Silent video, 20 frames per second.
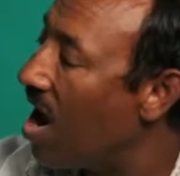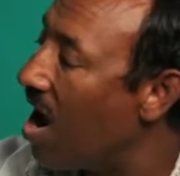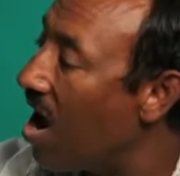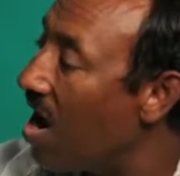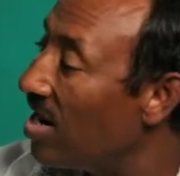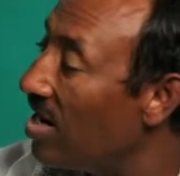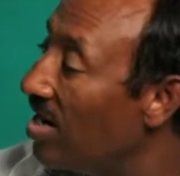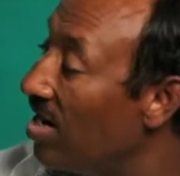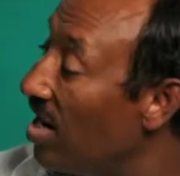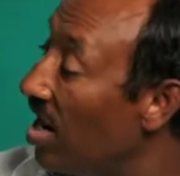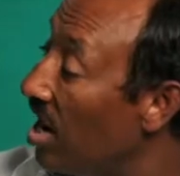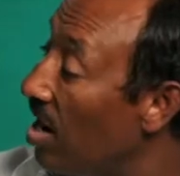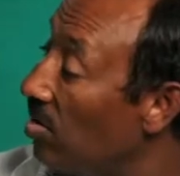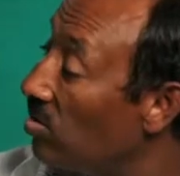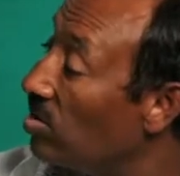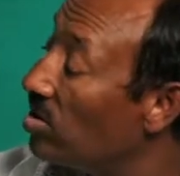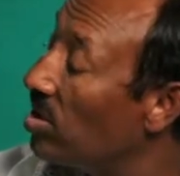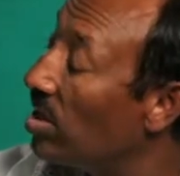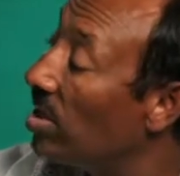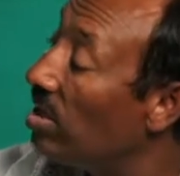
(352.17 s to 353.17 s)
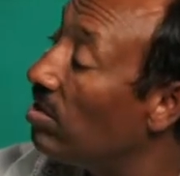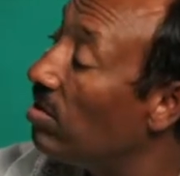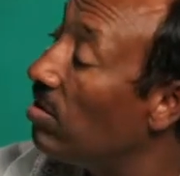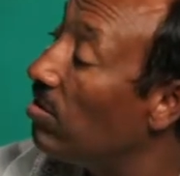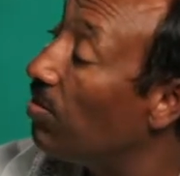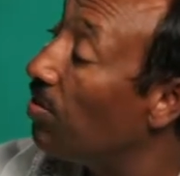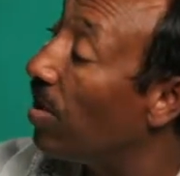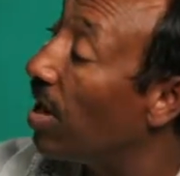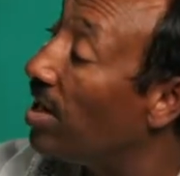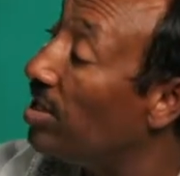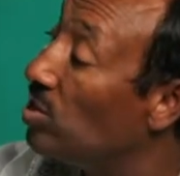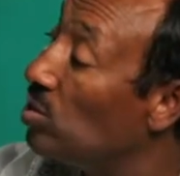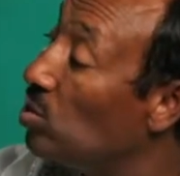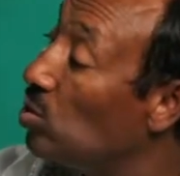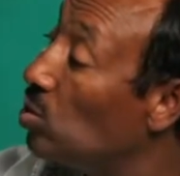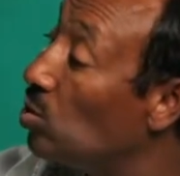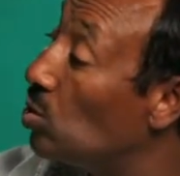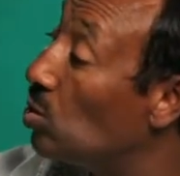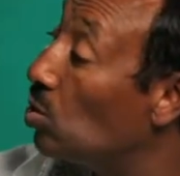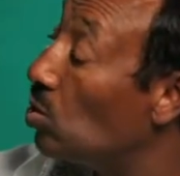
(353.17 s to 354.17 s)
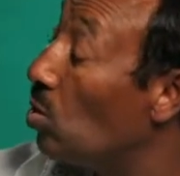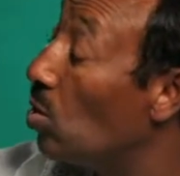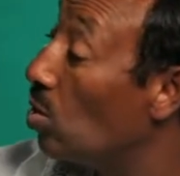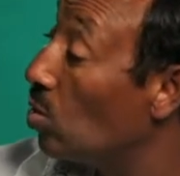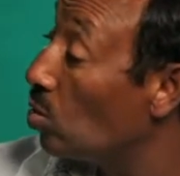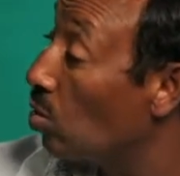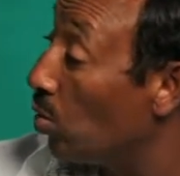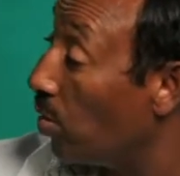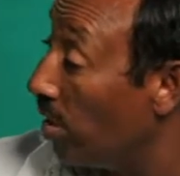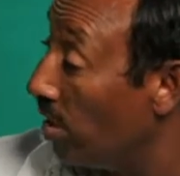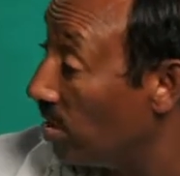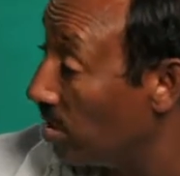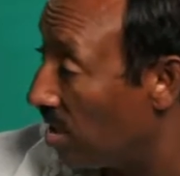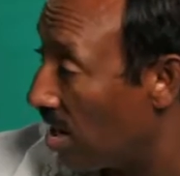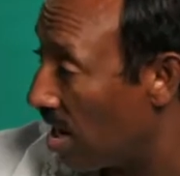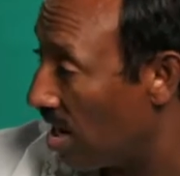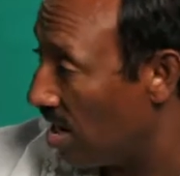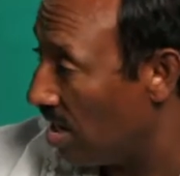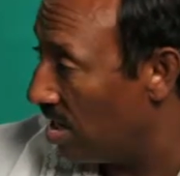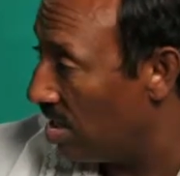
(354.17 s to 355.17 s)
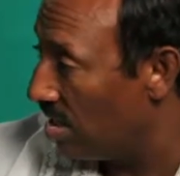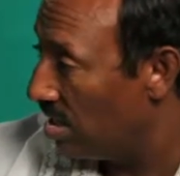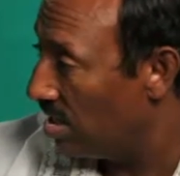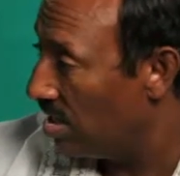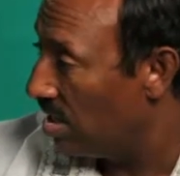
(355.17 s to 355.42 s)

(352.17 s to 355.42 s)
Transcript: allowed the Ethiopian Jews to go to Israel.